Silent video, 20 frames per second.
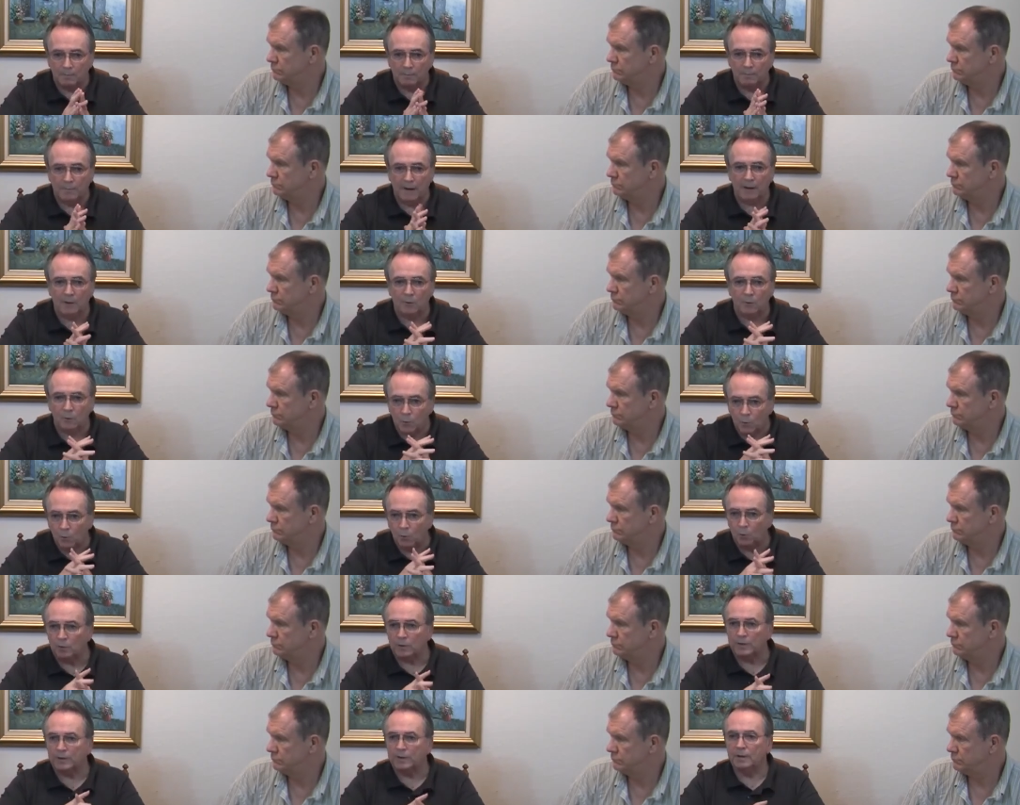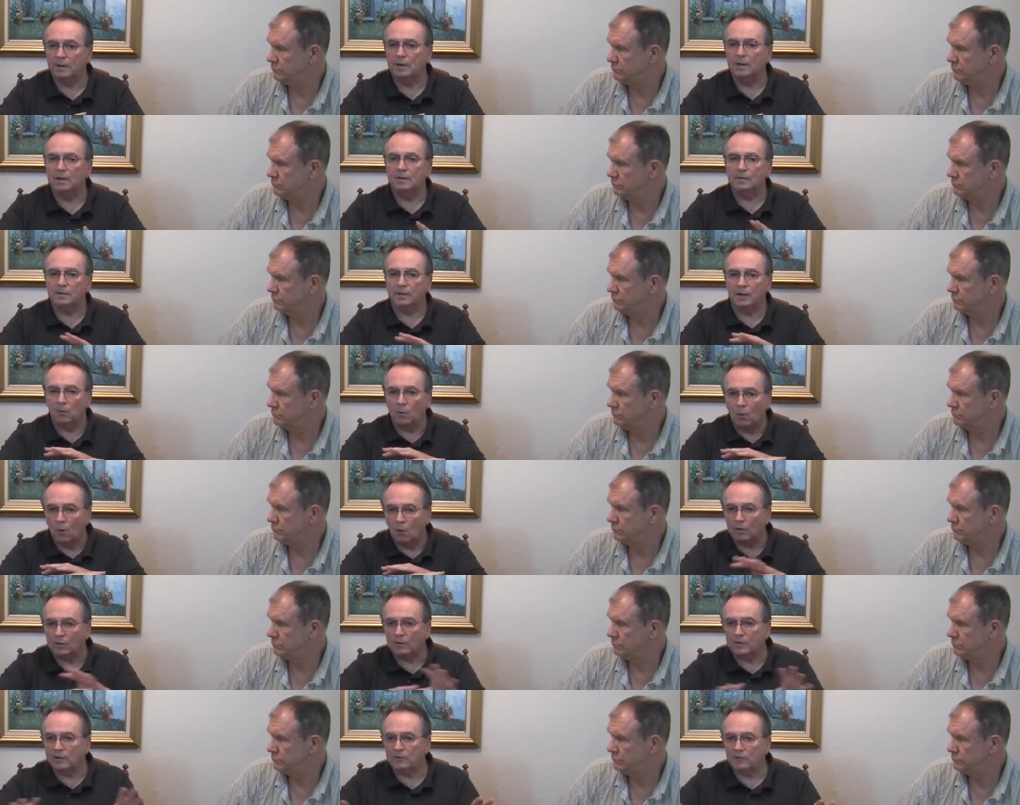Speaker 1: made a ruling that
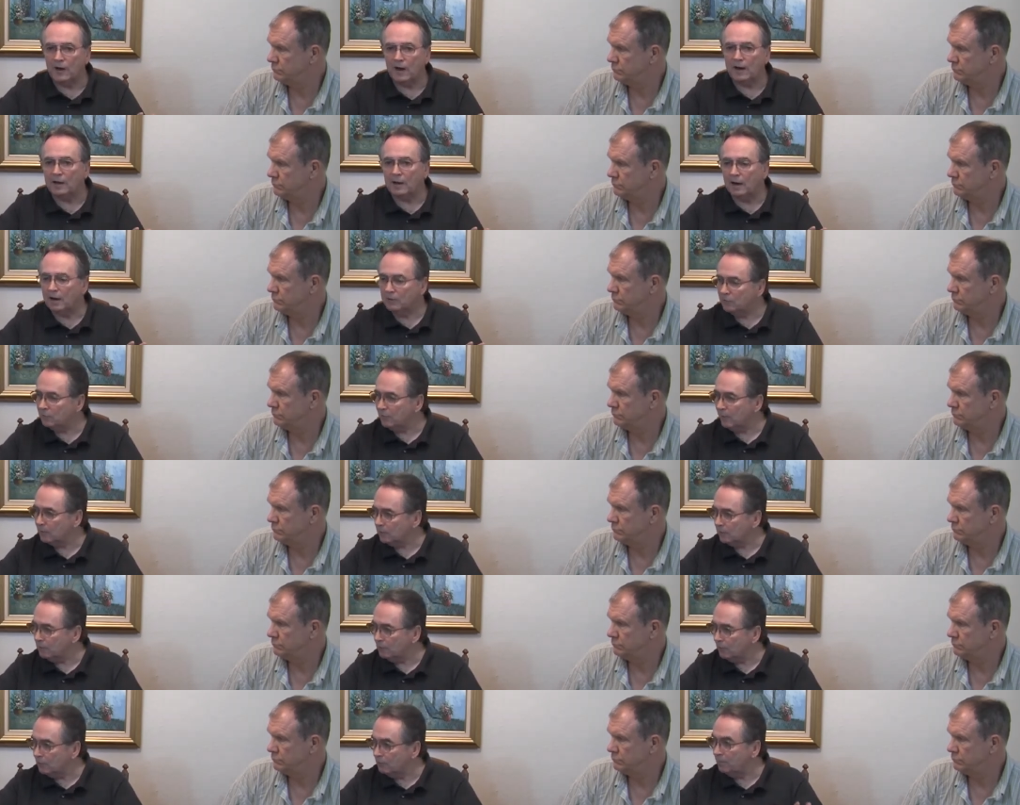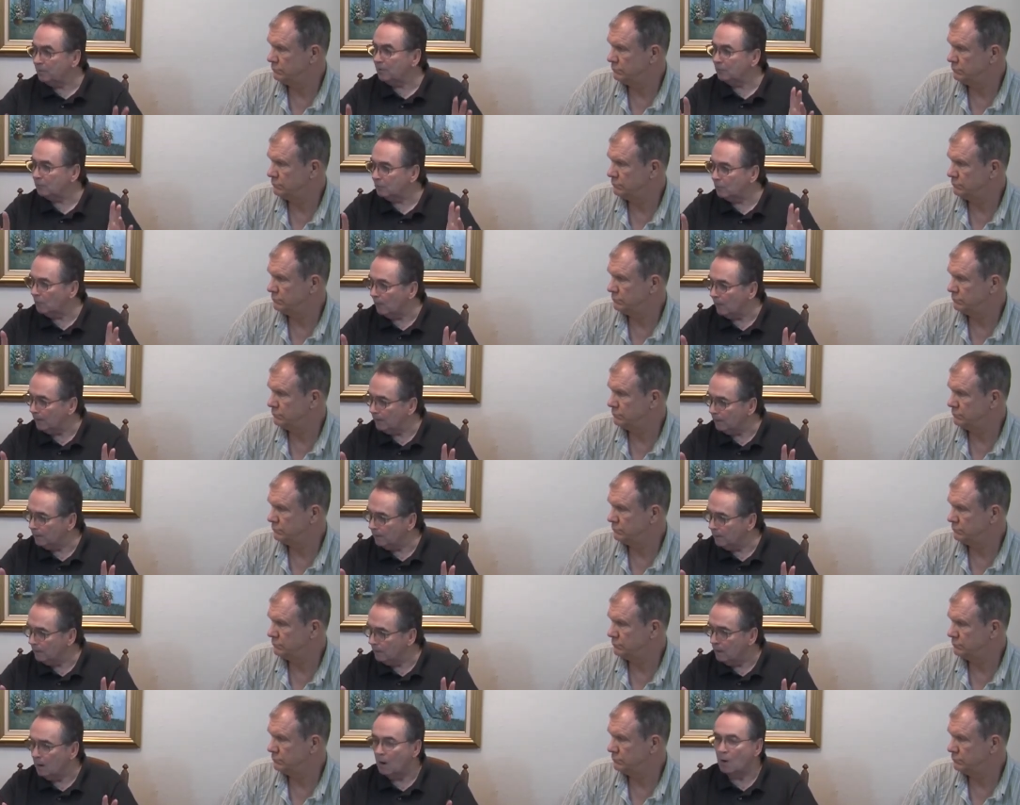all of these icons throughout the church be destroyed.
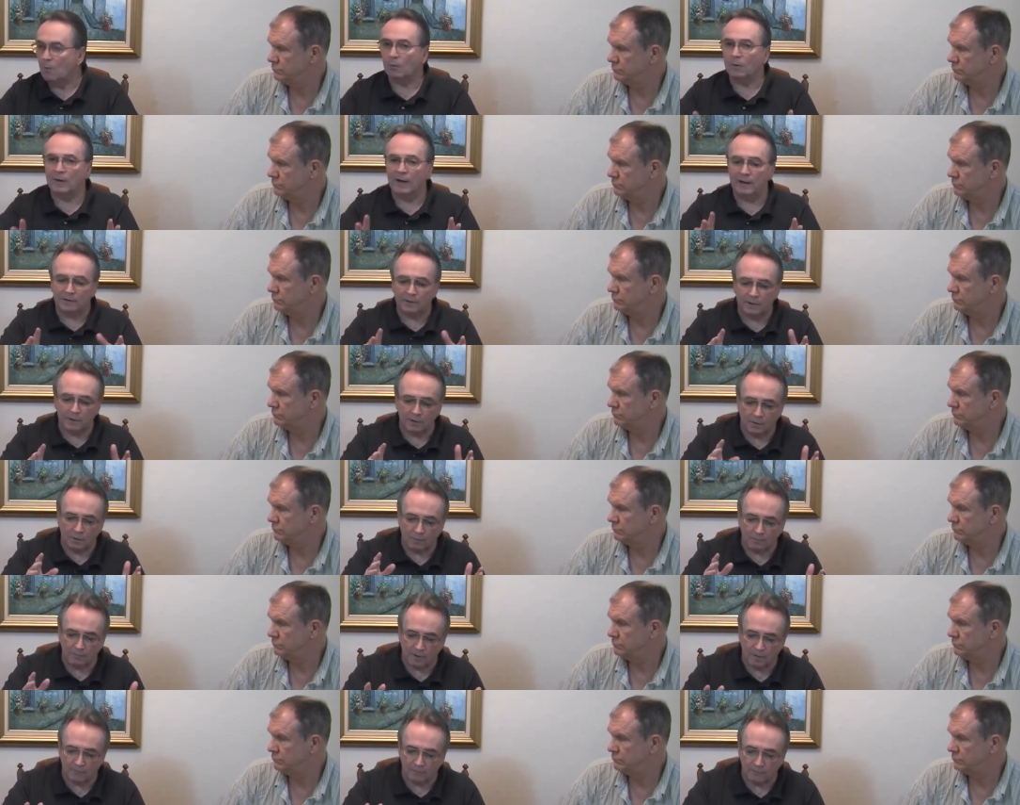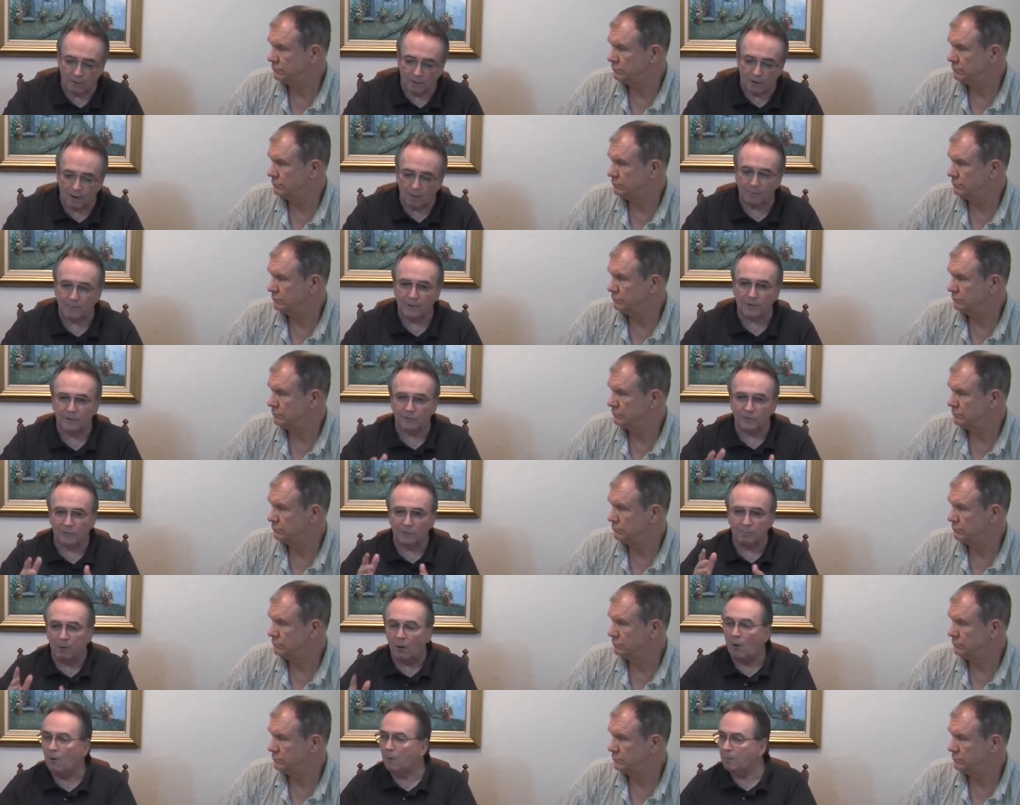Well, that didn't go very far because the
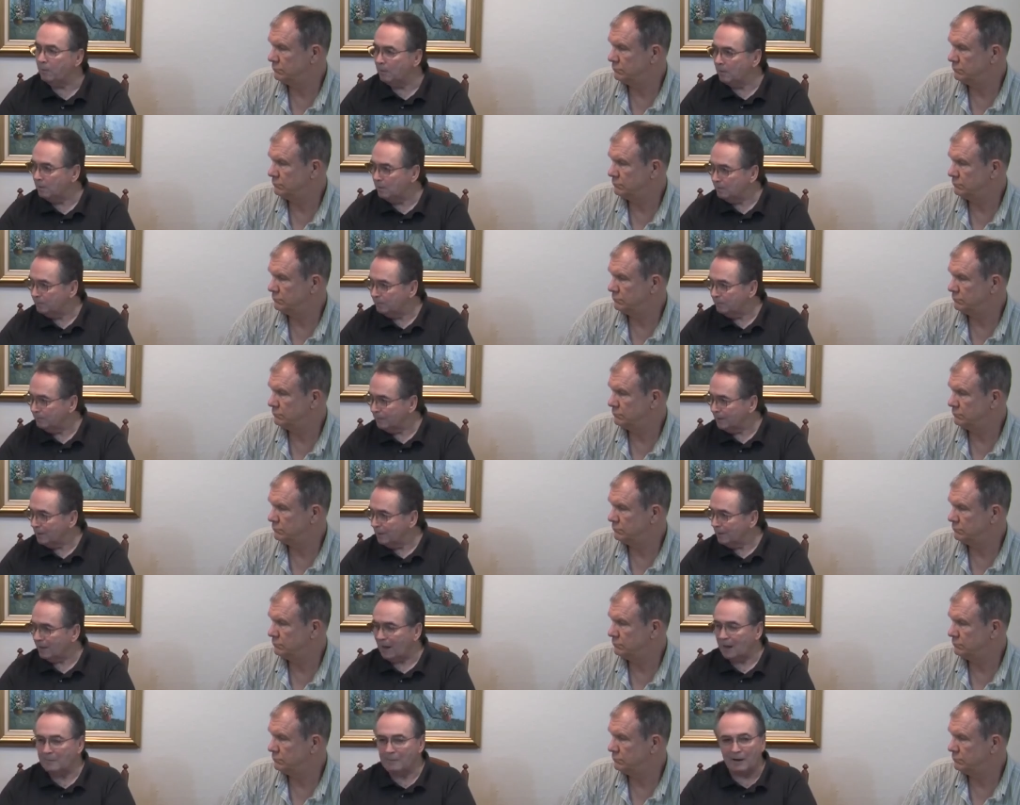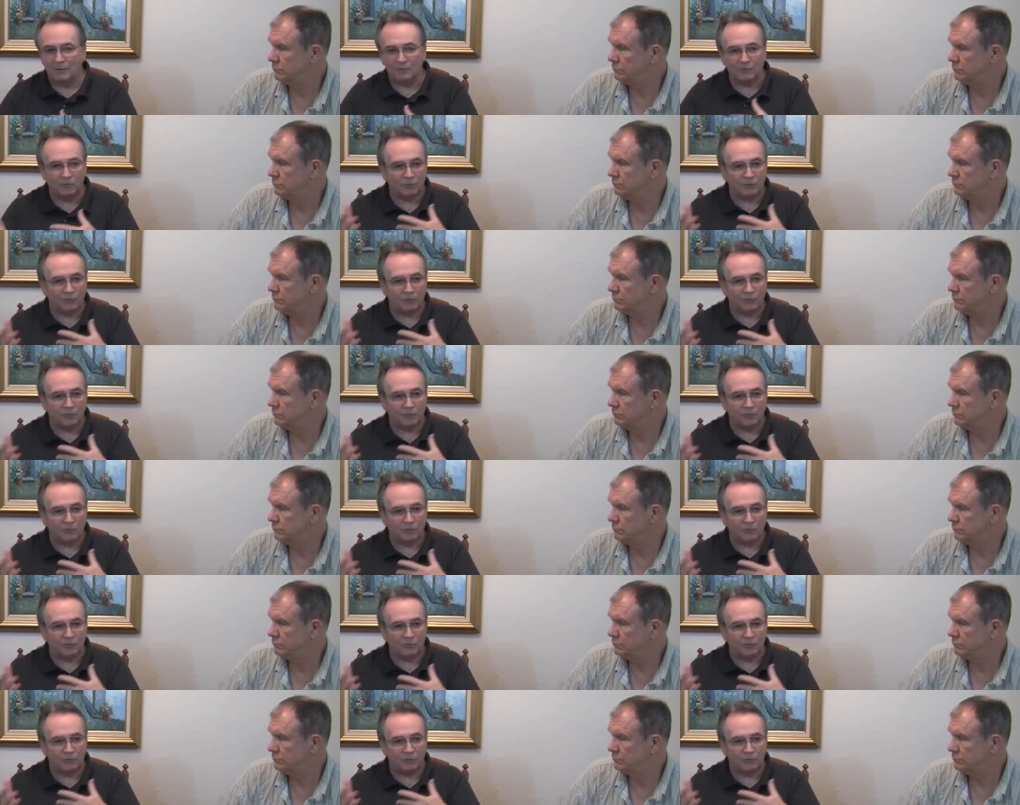Pope came out